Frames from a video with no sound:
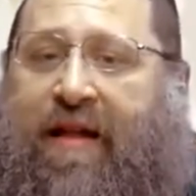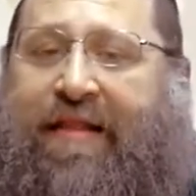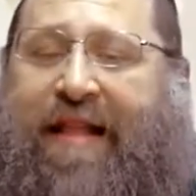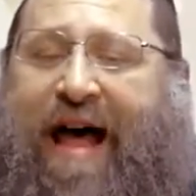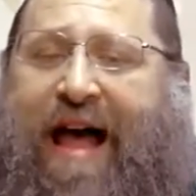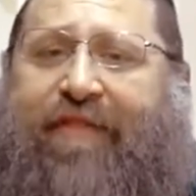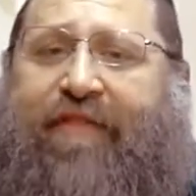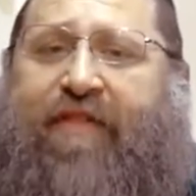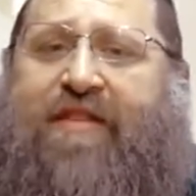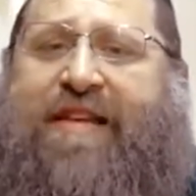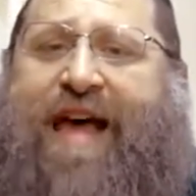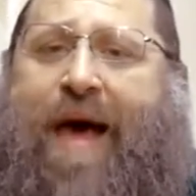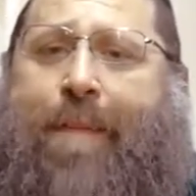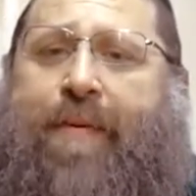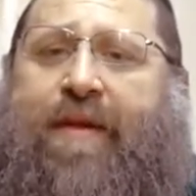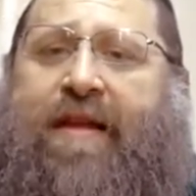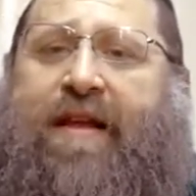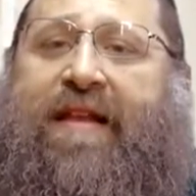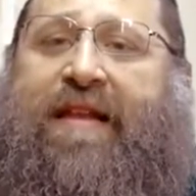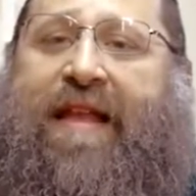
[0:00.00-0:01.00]
Life is
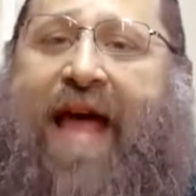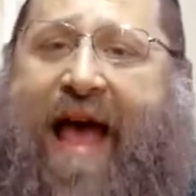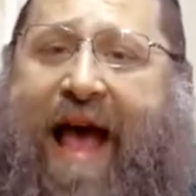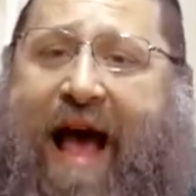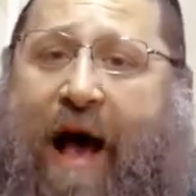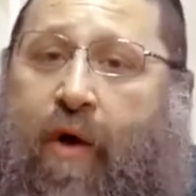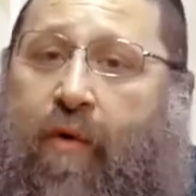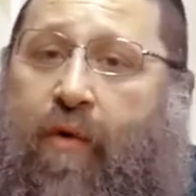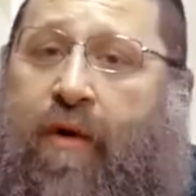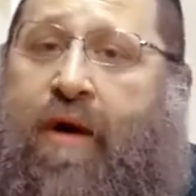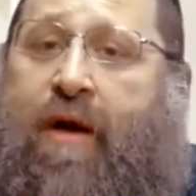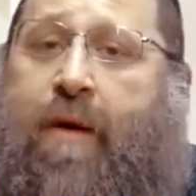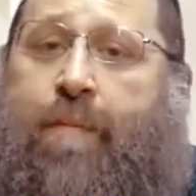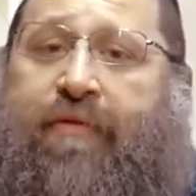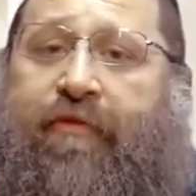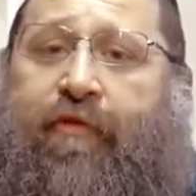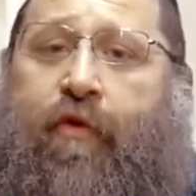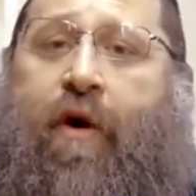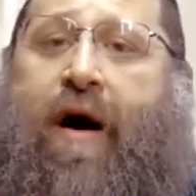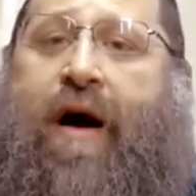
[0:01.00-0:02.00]
happening now,
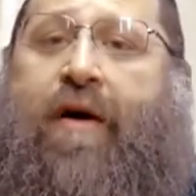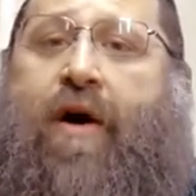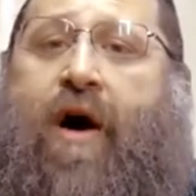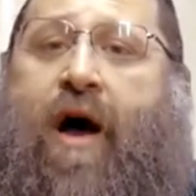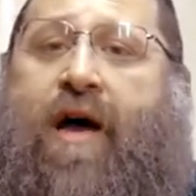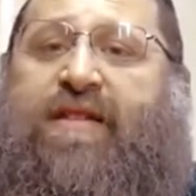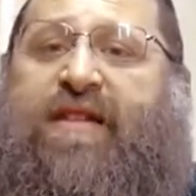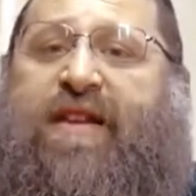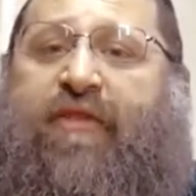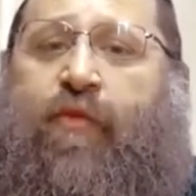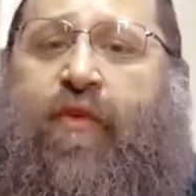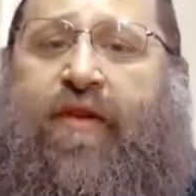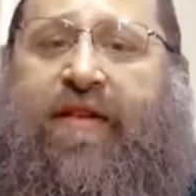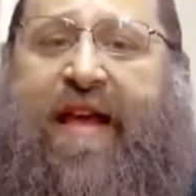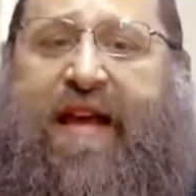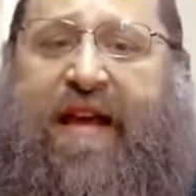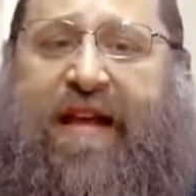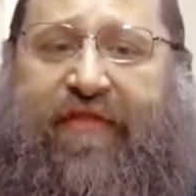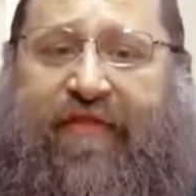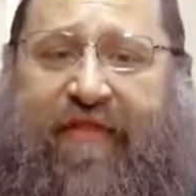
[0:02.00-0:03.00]
before our eyes. And if we
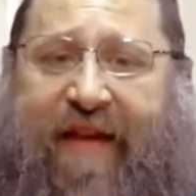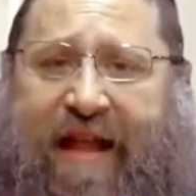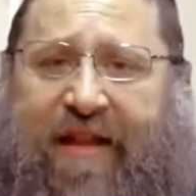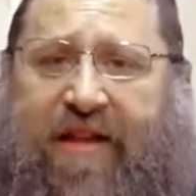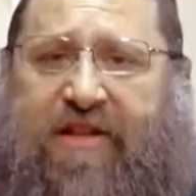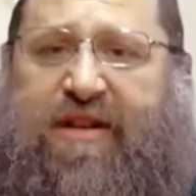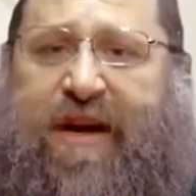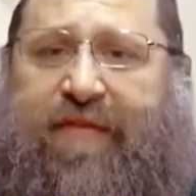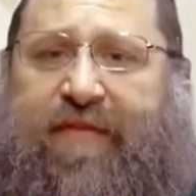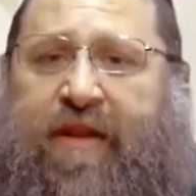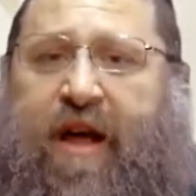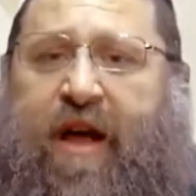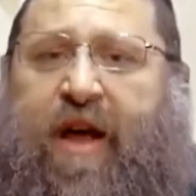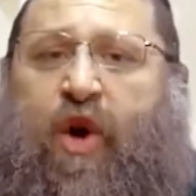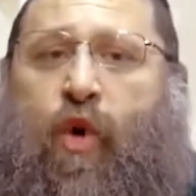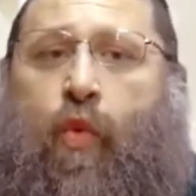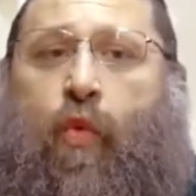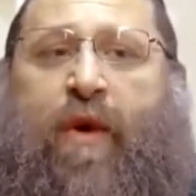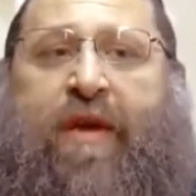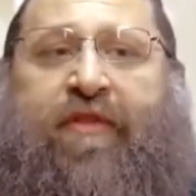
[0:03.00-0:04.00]
take advantage of it,
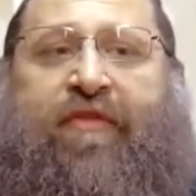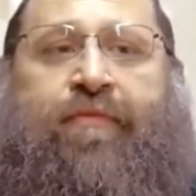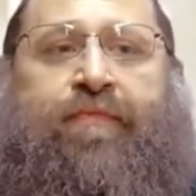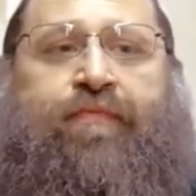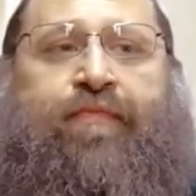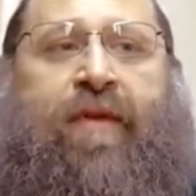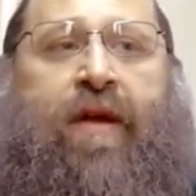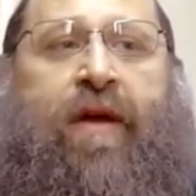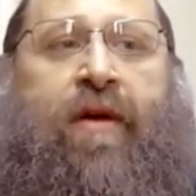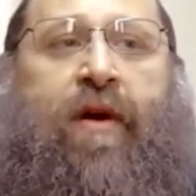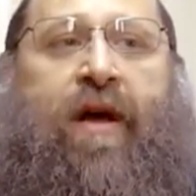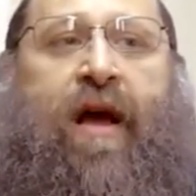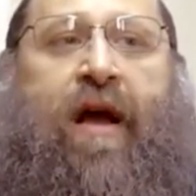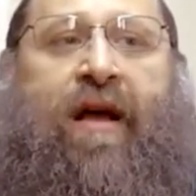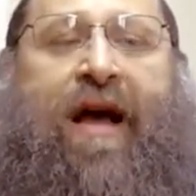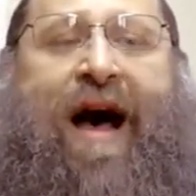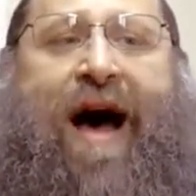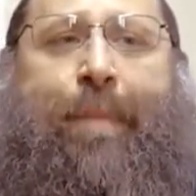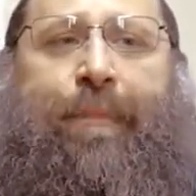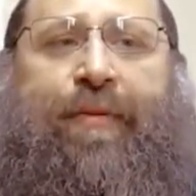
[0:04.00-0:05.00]
we've
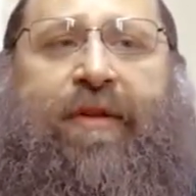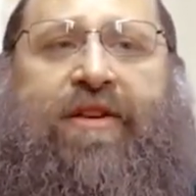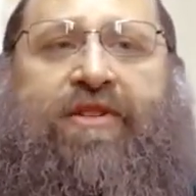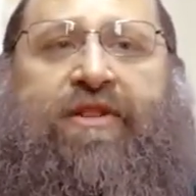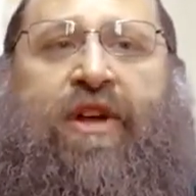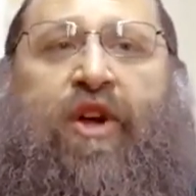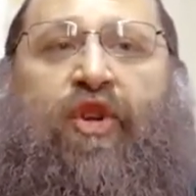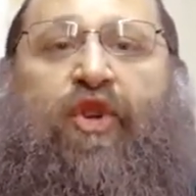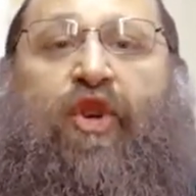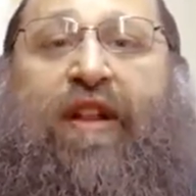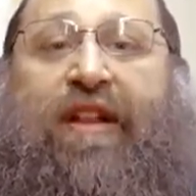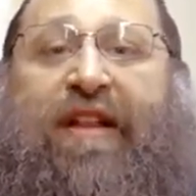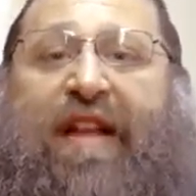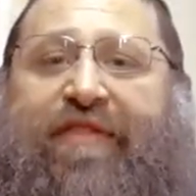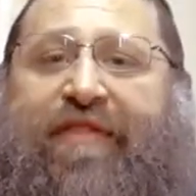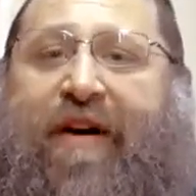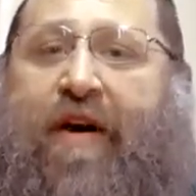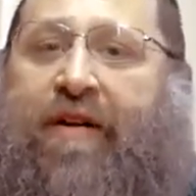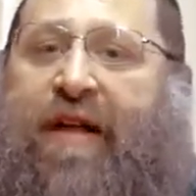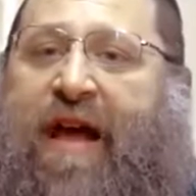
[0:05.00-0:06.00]
accomplished to
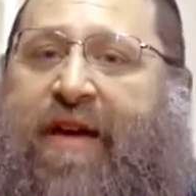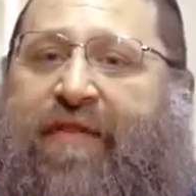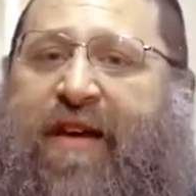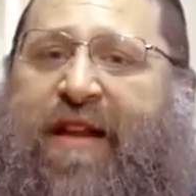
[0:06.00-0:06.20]
live our life.